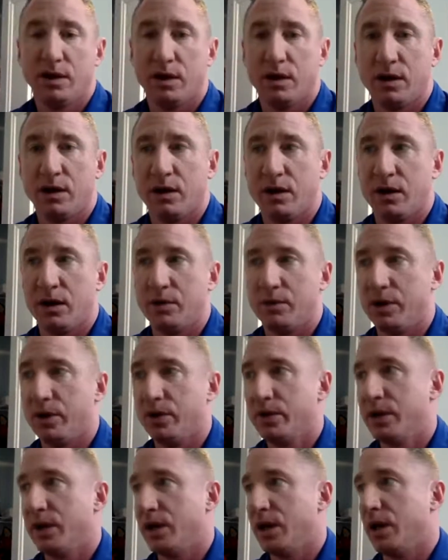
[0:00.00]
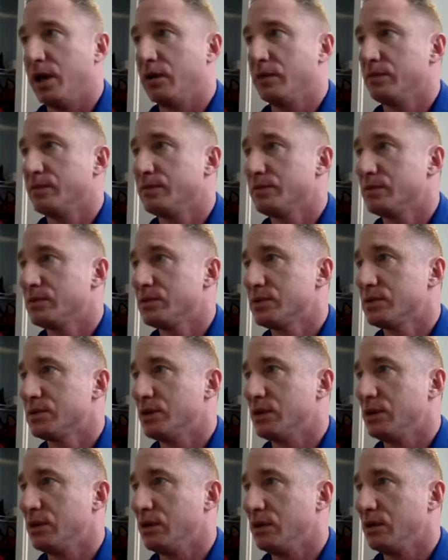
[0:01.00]
Okay,
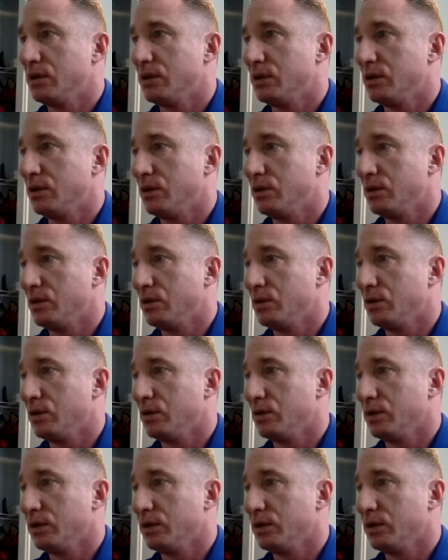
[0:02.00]
so